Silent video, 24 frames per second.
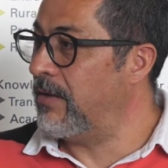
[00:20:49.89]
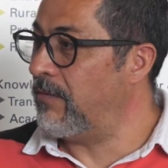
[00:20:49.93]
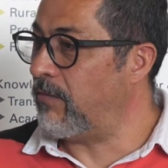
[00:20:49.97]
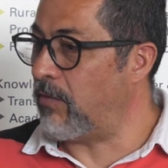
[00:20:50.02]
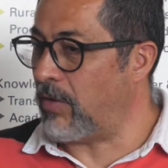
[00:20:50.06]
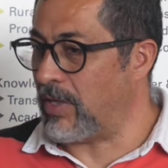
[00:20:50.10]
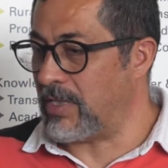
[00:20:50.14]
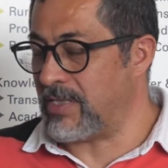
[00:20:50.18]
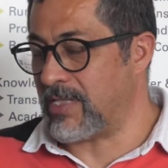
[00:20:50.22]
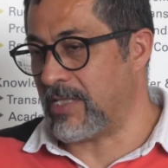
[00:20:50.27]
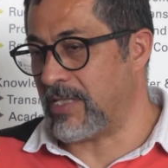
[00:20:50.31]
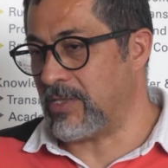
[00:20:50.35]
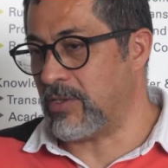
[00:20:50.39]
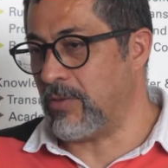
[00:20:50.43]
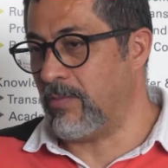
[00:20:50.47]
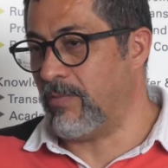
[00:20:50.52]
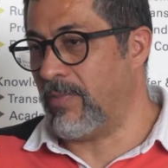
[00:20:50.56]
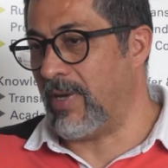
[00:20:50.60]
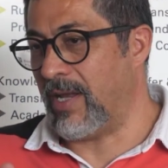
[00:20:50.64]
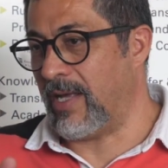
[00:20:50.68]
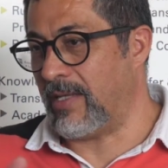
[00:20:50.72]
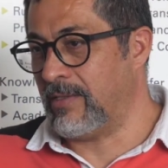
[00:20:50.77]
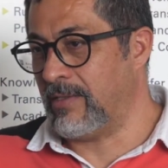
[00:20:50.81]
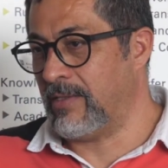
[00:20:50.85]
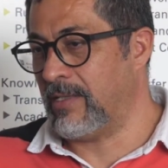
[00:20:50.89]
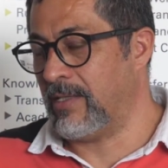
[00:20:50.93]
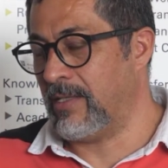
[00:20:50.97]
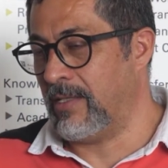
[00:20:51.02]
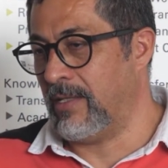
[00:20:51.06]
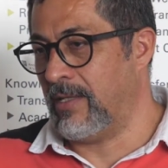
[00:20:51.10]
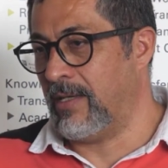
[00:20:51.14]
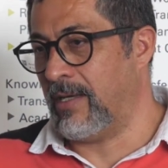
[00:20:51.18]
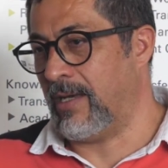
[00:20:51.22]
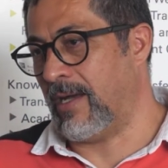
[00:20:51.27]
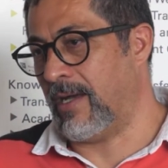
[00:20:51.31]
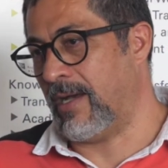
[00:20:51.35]
For instance, you plant
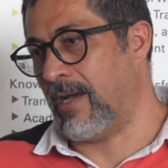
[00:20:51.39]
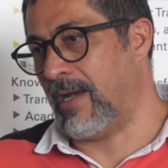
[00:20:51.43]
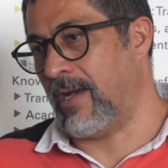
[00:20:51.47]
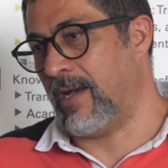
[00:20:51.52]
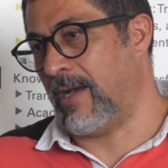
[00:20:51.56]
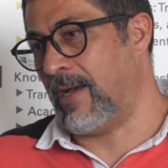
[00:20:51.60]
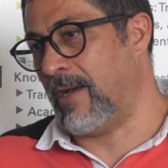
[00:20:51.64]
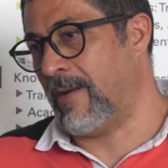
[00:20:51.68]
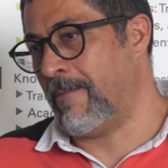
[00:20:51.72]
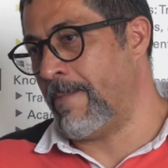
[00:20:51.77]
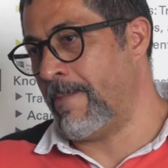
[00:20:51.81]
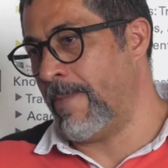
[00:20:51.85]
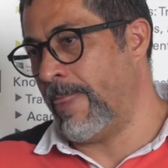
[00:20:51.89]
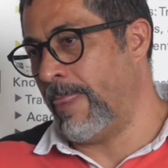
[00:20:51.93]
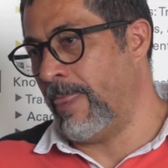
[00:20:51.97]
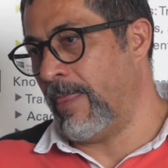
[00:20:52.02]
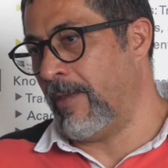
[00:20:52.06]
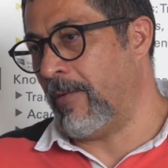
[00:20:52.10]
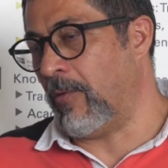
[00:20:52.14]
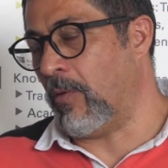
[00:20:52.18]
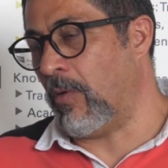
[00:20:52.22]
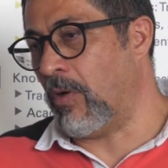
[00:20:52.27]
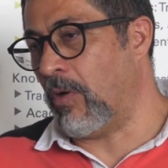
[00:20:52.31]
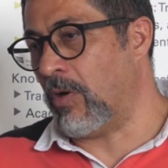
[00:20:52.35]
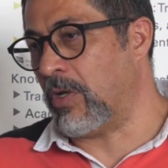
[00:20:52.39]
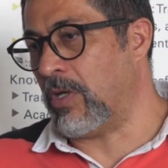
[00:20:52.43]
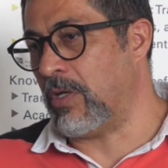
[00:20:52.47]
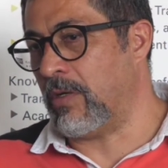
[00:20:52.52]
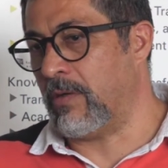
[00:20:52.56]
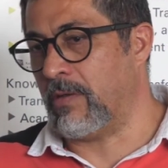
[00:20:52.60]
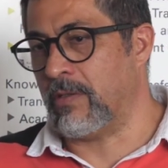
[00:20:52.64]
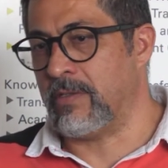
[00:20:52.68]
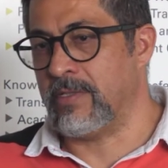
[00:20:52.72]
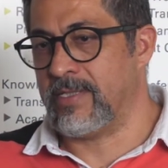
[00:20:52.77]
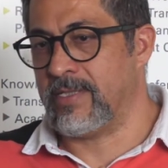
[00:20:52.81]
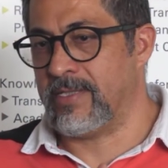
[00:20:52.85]

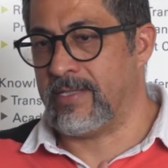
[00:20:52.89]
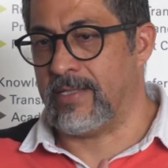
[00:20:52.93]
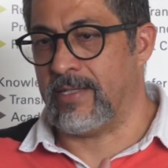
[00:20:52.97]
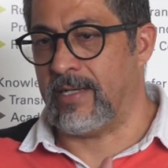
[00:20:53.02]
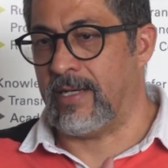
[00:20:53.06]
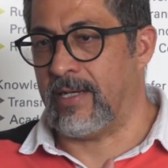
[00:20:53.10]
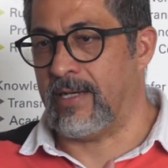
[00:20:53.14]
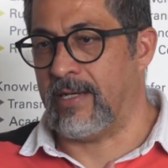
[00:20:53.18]
onions,